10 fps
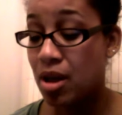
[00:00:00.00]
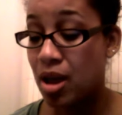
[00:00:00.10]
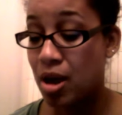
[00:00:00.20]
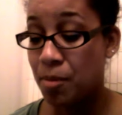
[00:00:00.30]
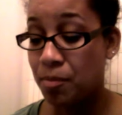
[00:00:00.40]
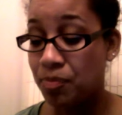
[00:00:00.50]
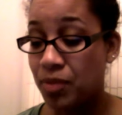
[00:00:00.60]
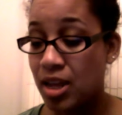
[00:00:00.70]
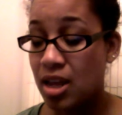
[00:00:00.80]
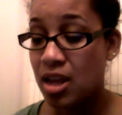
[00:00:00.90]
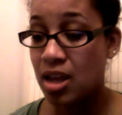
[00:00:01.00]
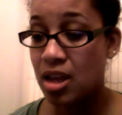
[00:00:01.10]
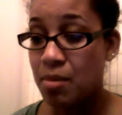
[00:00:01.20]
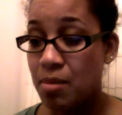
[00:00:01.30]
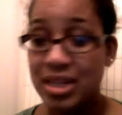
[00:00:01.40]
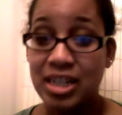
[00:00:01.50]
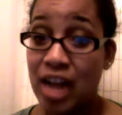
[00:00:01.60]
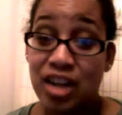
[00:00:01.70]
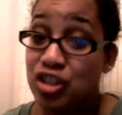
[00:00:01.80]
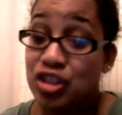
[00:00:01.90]
Um, I
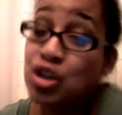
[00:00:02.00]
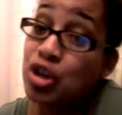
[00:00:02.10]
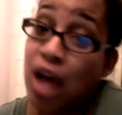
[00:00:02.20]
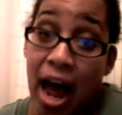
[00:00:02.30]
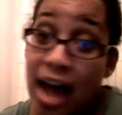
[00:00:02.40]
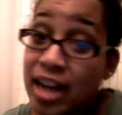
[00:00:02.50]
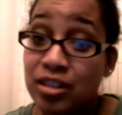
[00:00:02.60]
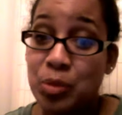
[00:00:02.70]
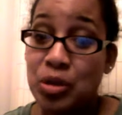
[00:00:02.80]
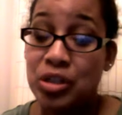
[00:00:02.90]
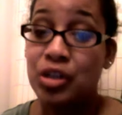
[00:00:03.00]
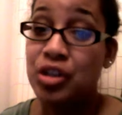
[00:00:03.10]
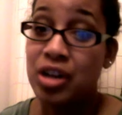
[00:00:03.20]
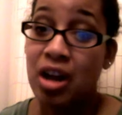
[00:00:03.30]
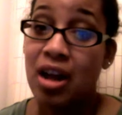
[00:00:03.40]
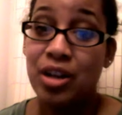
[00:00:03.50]
just could, I just personally could not.